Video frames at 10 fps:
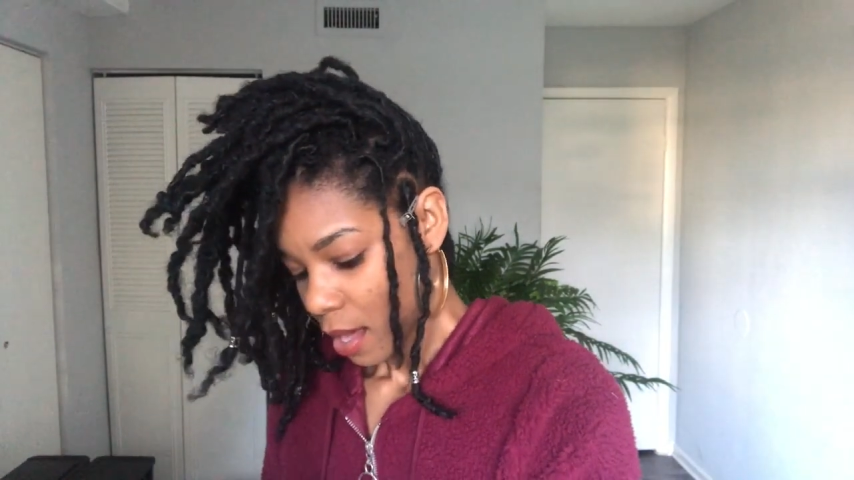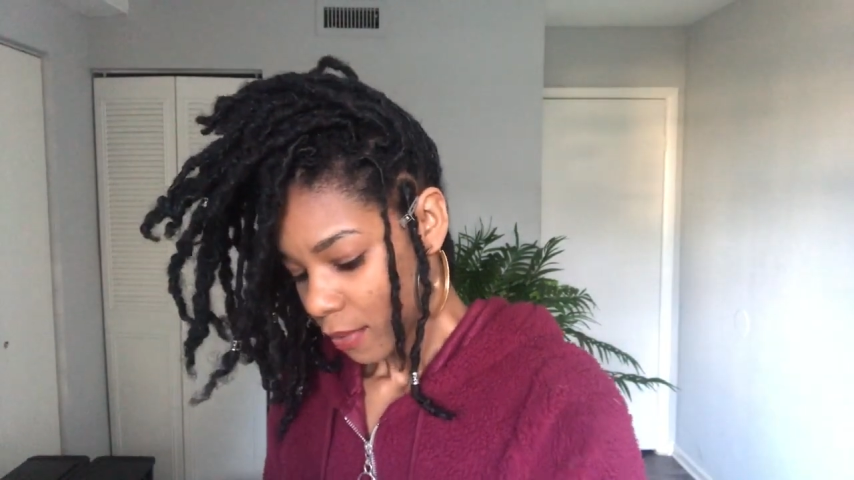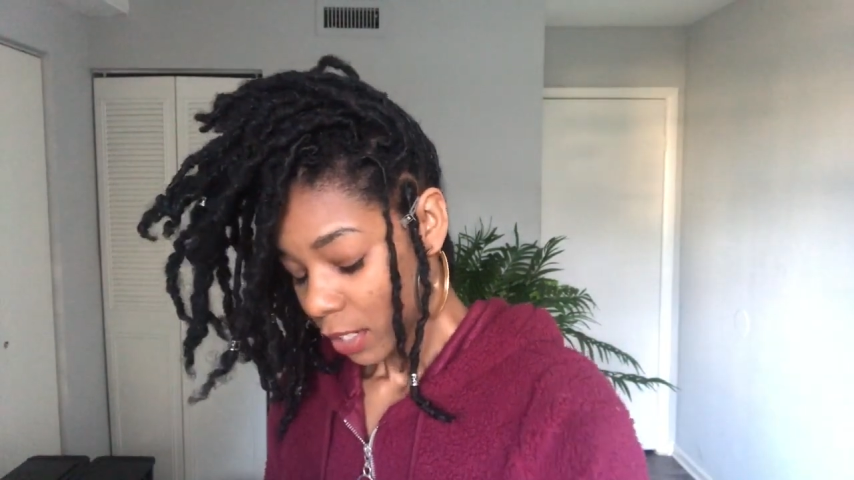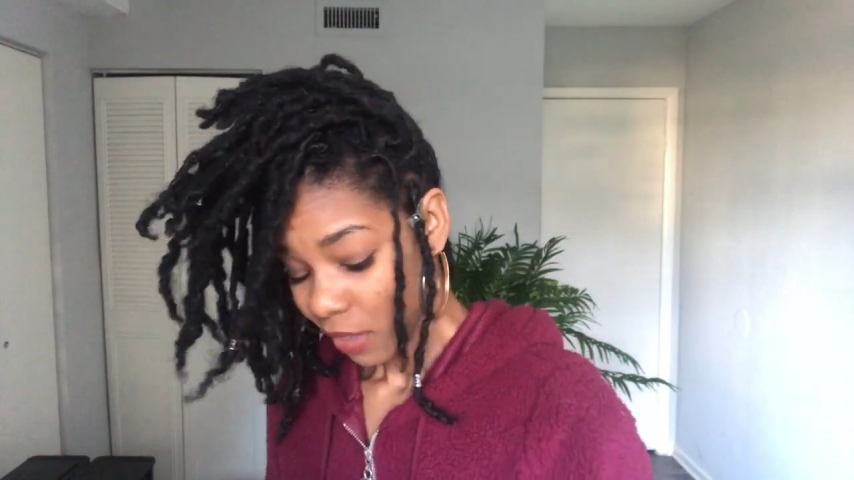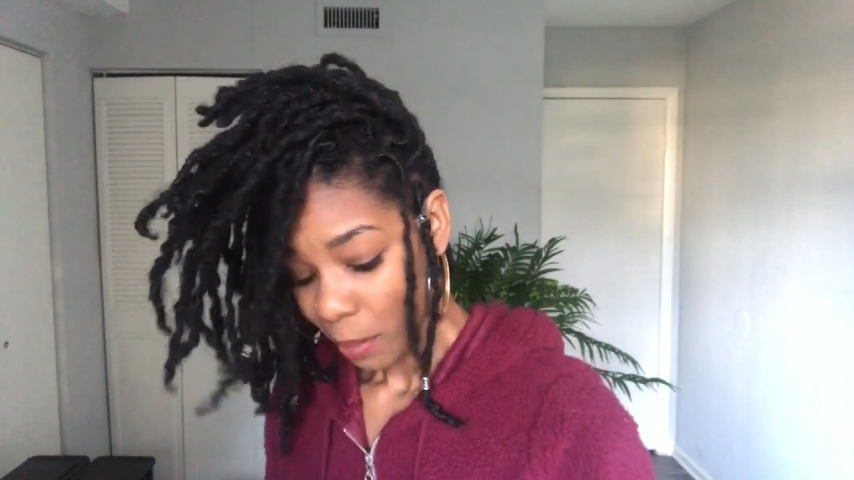
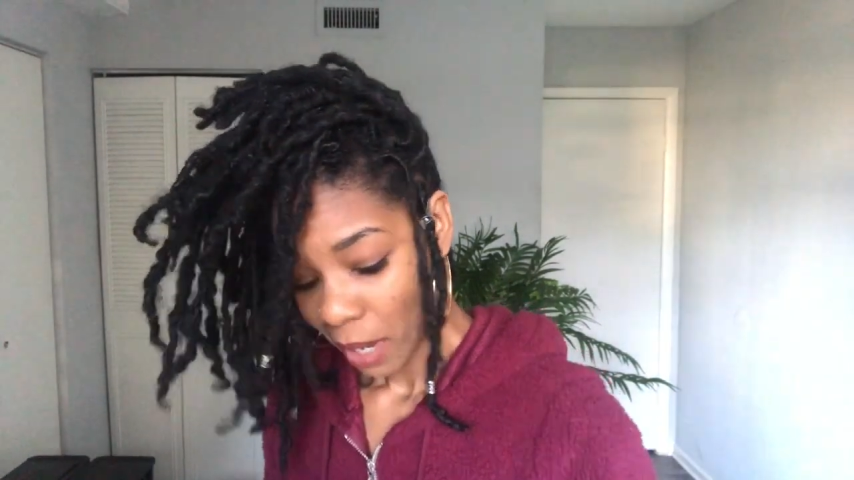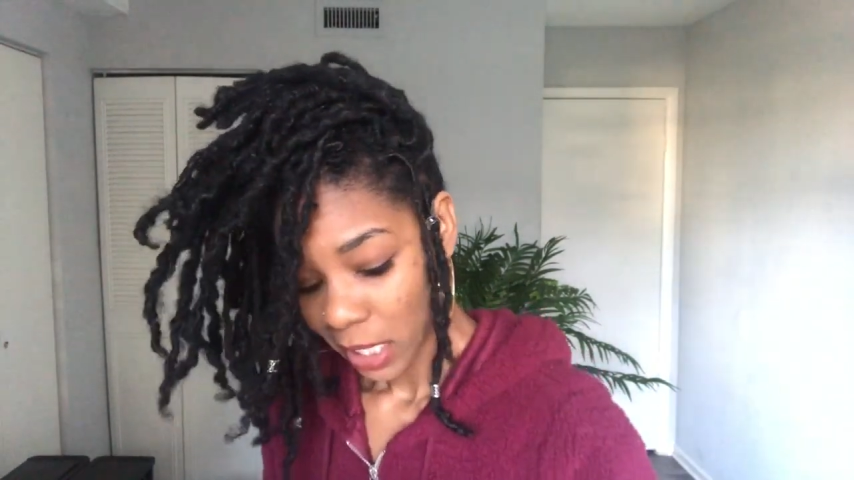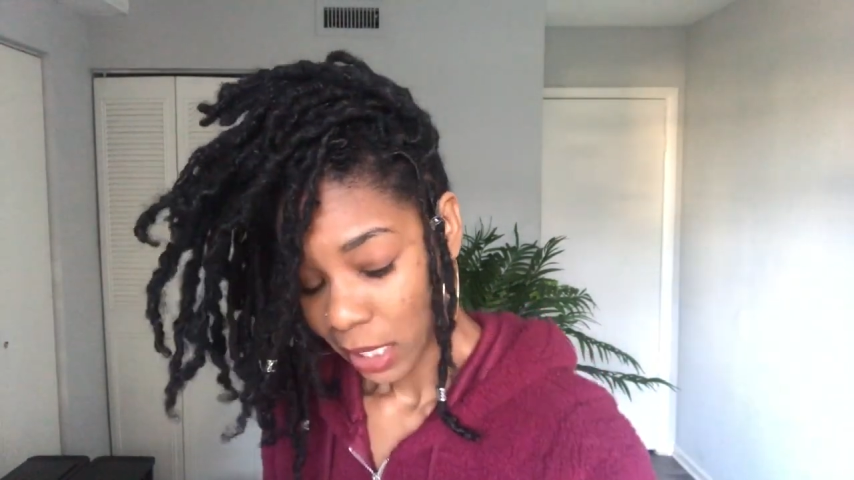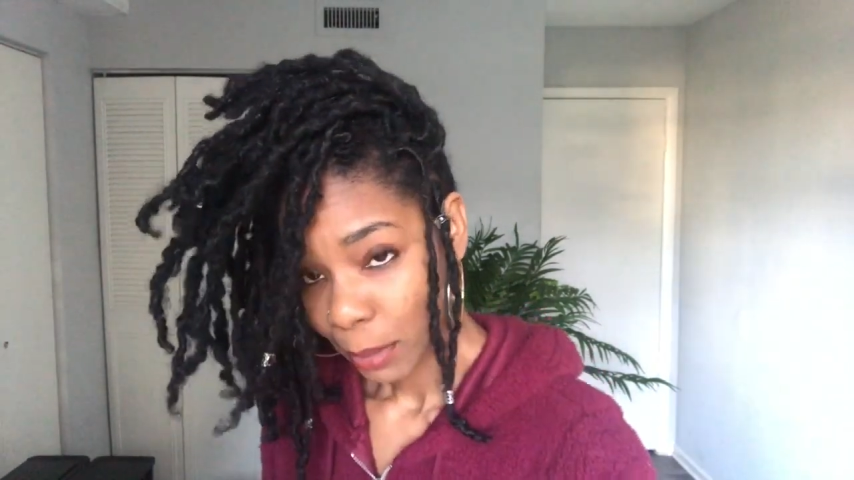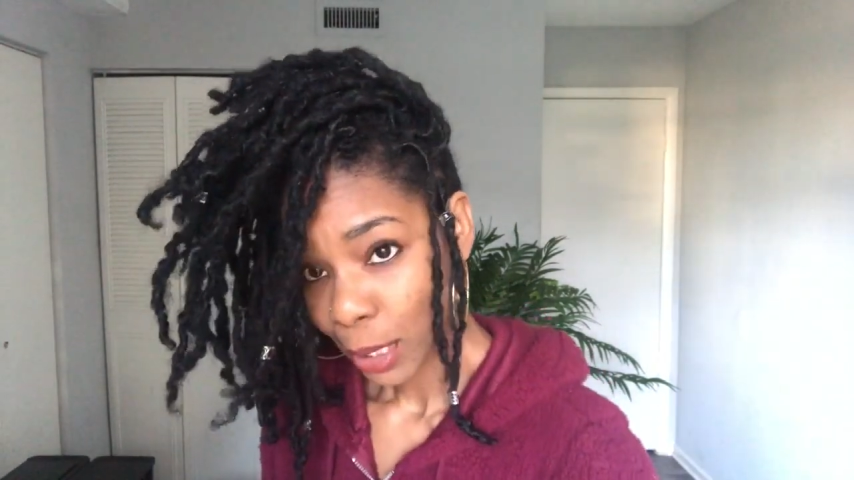First of all, I probably
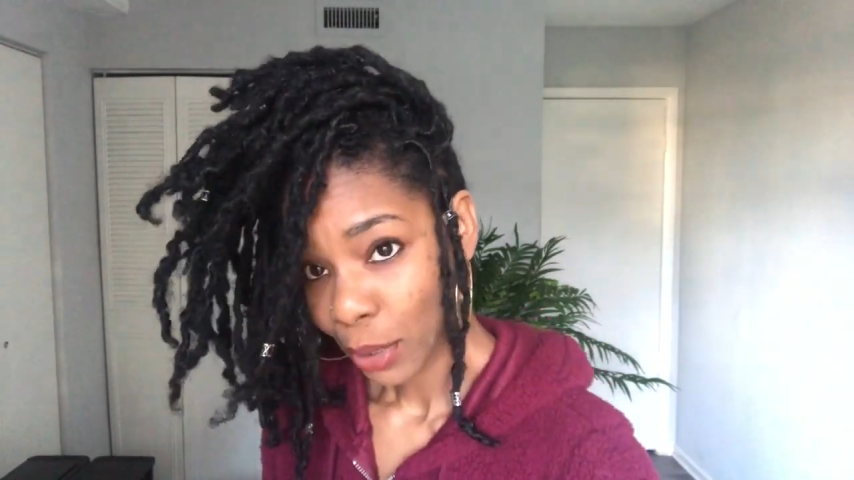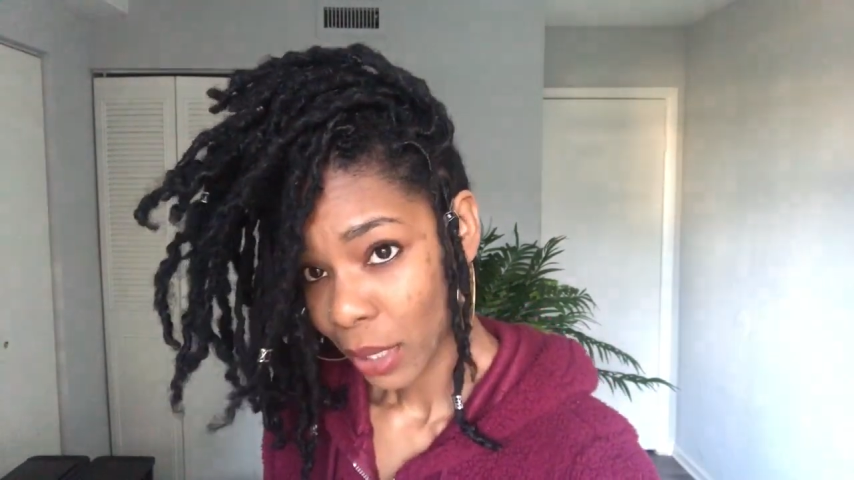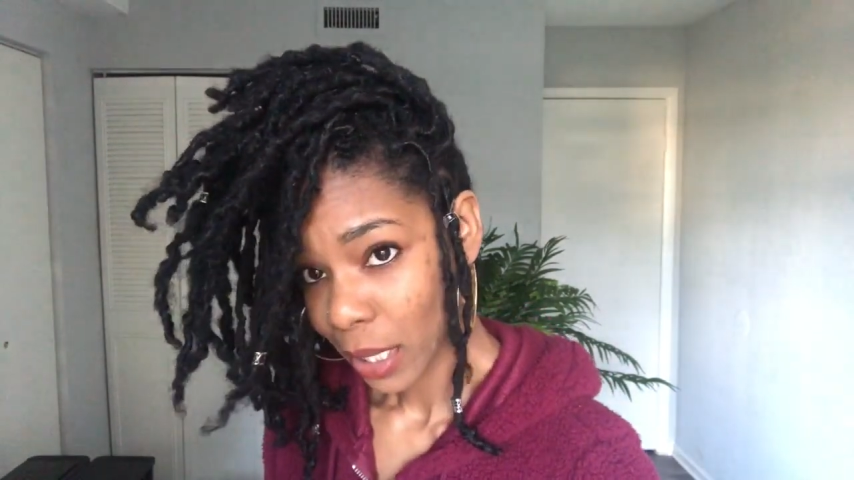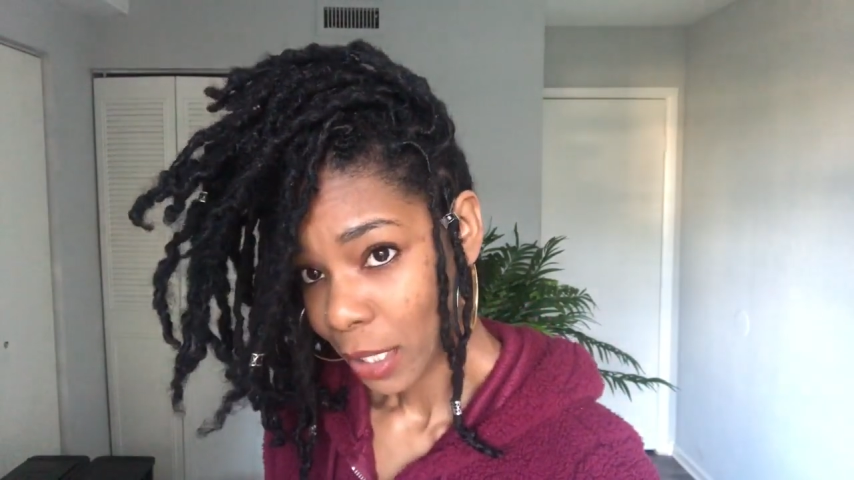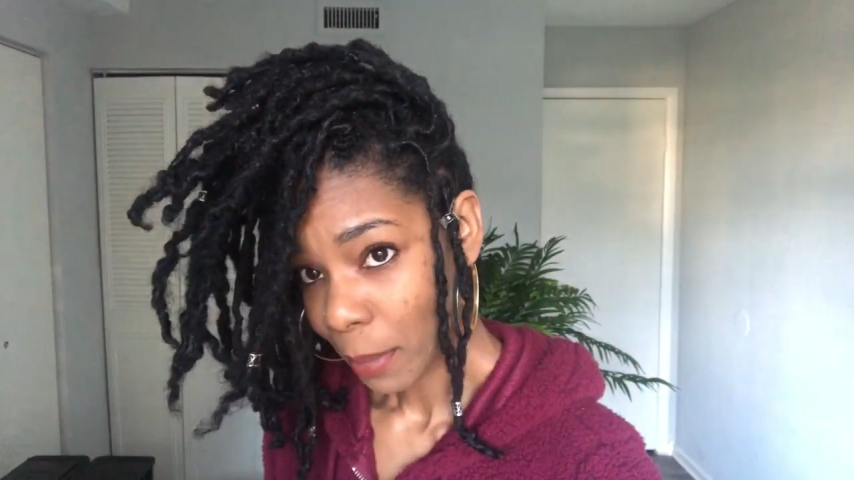shouldn't be
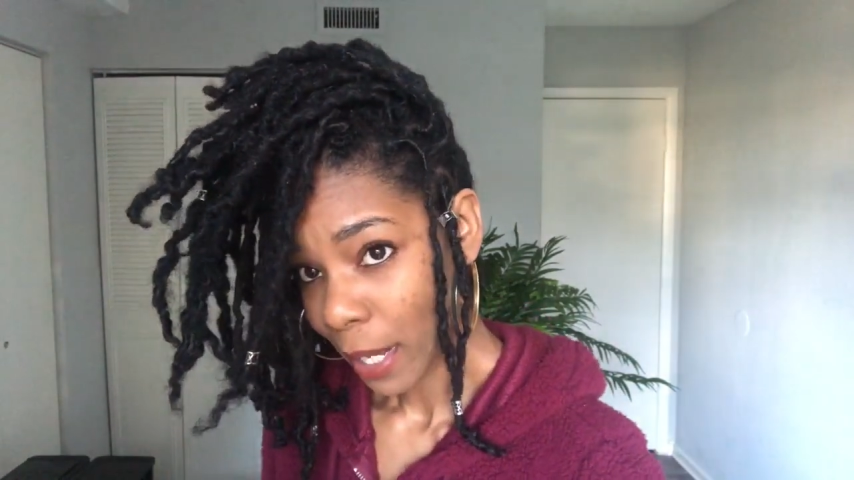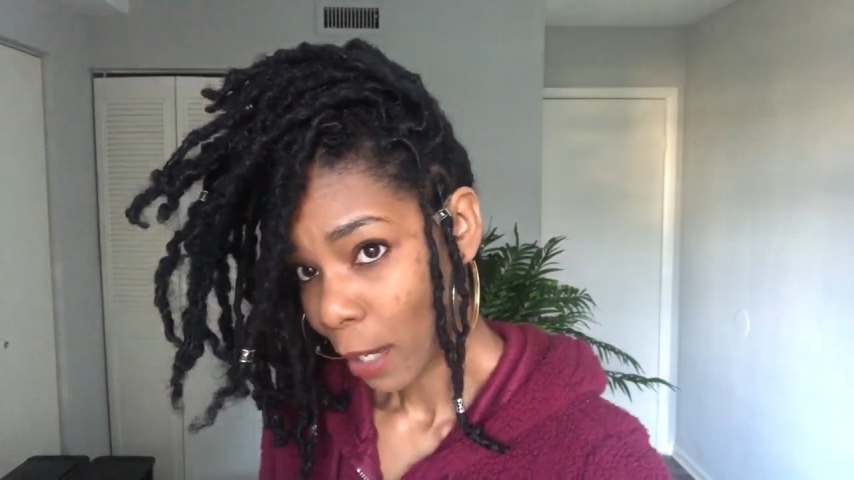using this on my hair,